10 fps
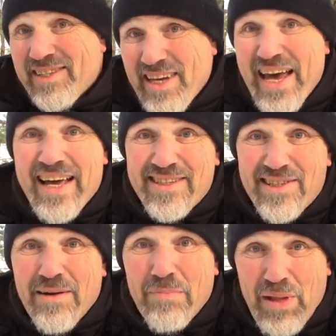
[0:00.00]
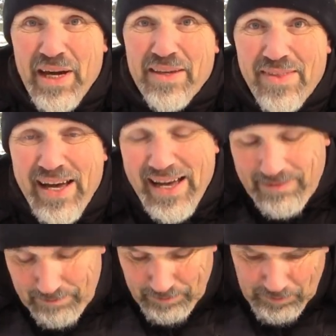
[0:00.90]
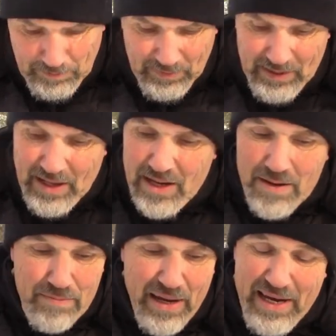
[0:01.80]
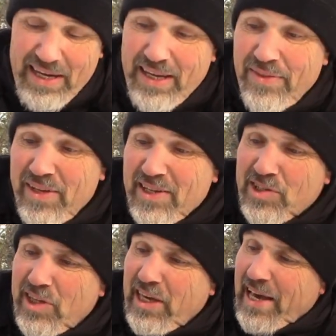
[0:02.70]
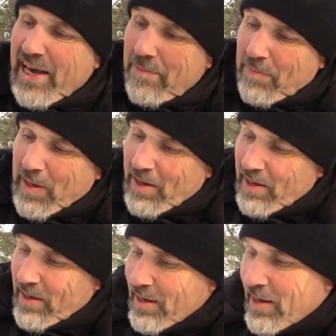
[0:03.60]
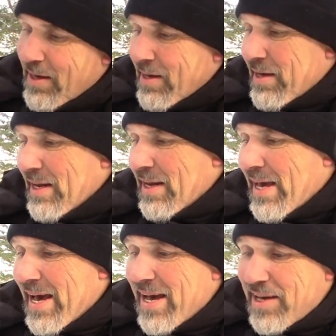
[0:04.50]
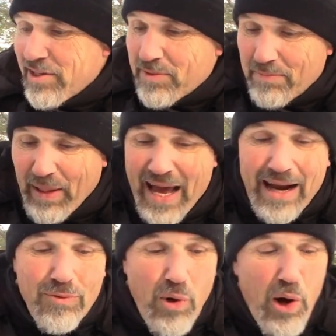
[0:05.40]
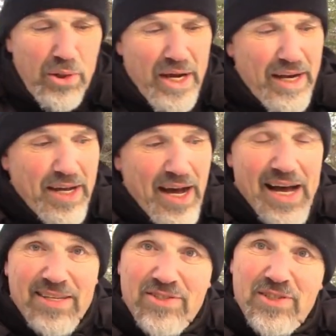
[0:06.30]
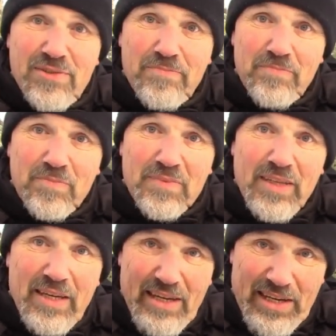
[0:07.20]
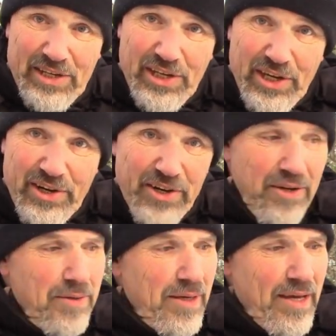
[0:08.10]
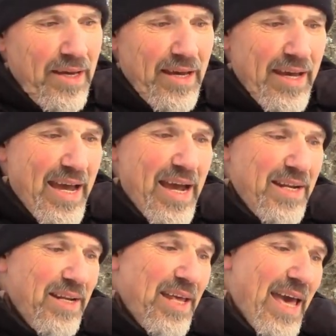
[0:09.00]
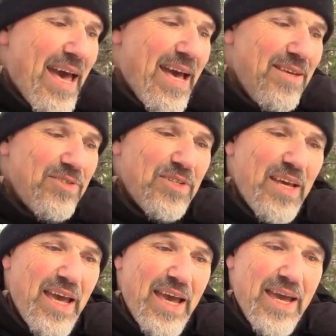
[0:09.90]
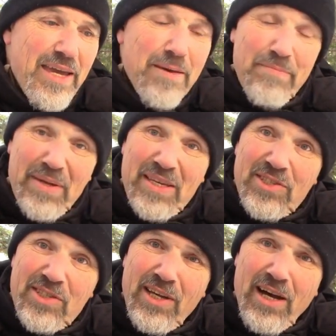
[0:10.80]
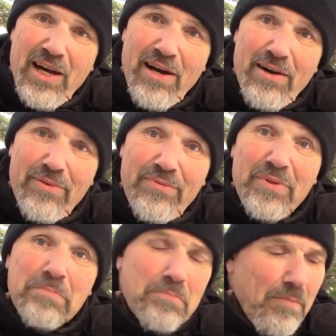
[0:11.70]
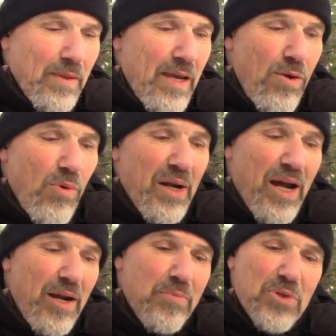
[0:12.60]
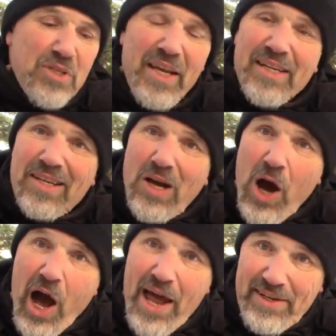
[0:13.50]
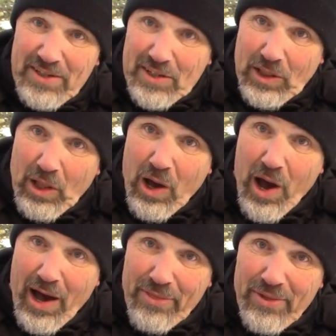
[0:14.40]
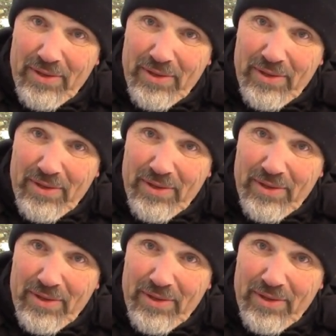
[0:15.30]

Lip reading: I had something like that. But in this kit, it has black walnut husk in here, and it has a piece of 100% cotton cloth.